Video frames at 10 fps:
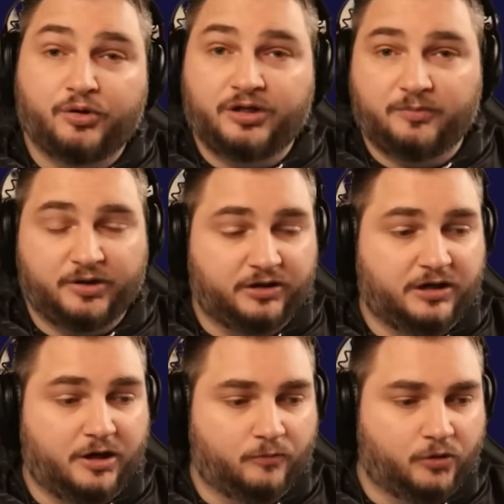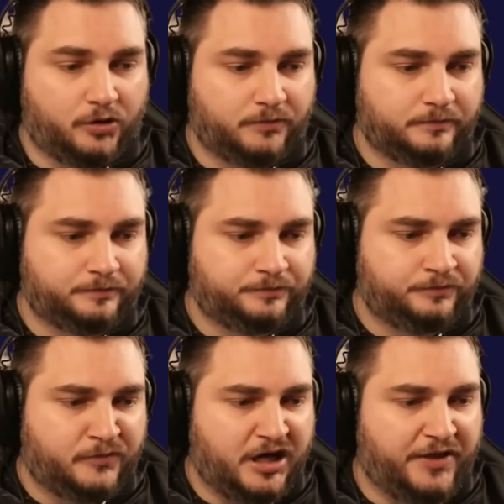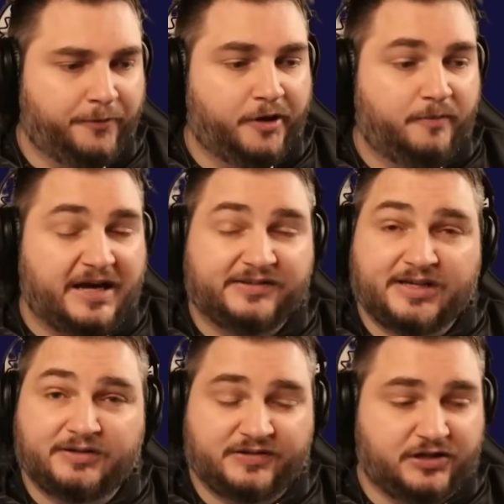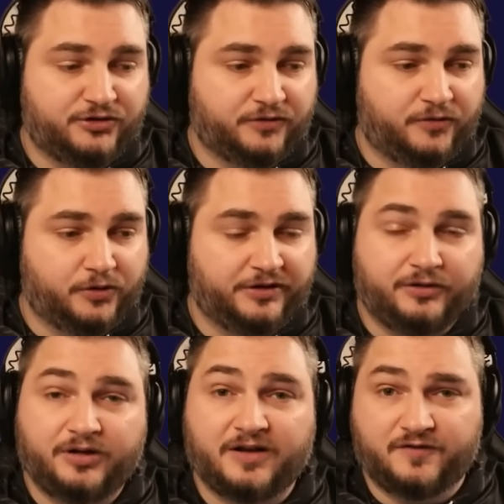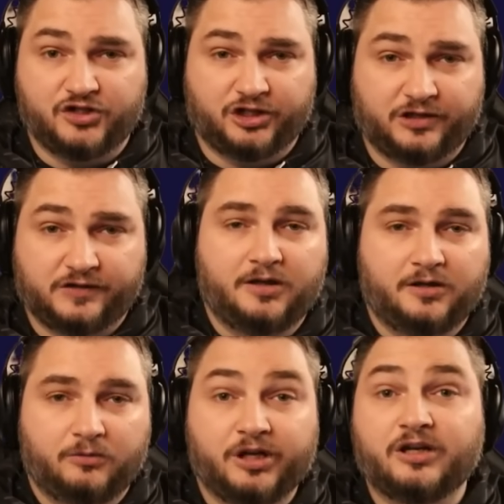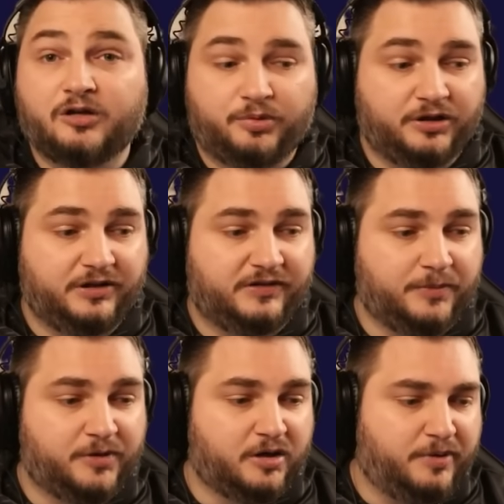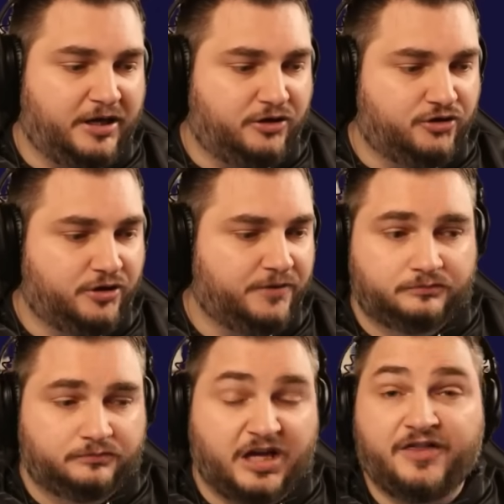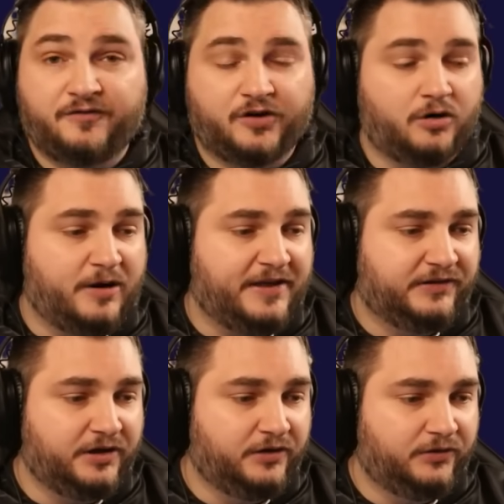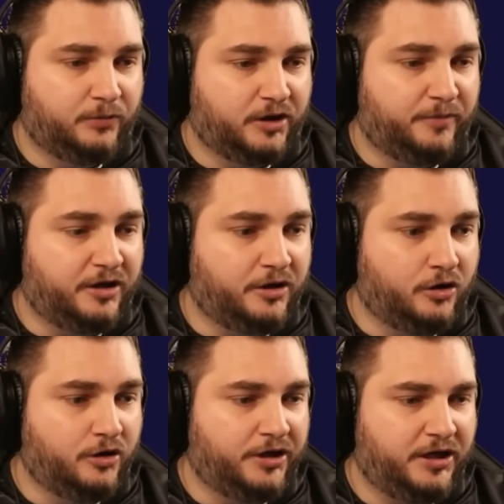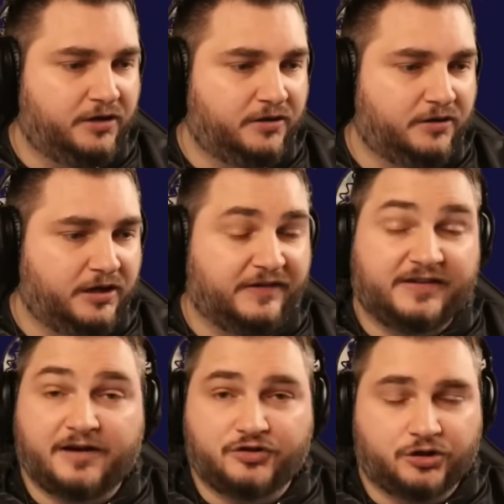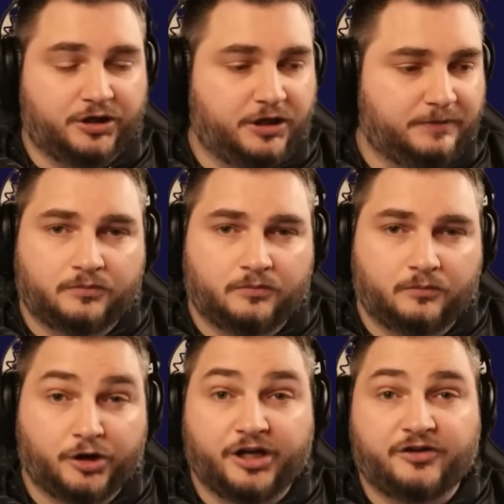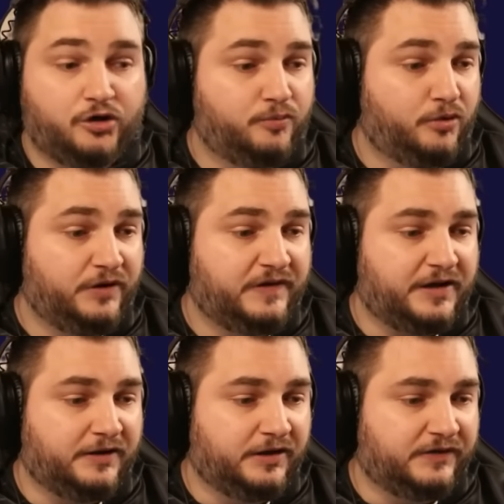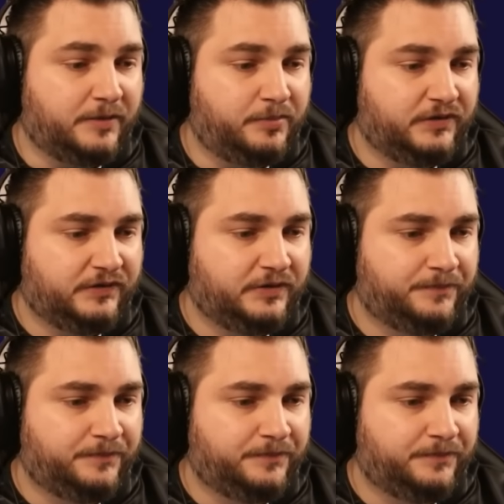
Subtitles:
in Debilitating Roar, and then we're going to max out Ancestral Fortitude and Vigilance. We can completely skip the Companion Tree, and then for our Wrath skills, we're going to be getting Hurricane and Savage Hurricane. We're going to get 2 points in Endless Tempest,